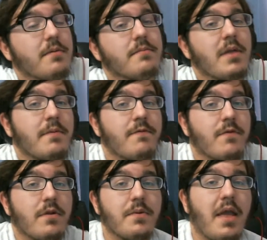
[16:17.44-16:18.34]
Like,
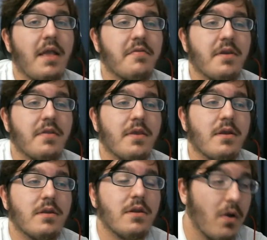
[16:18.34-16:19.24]
before anyone asks
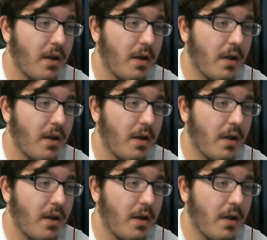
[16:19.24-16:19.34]
anything, no,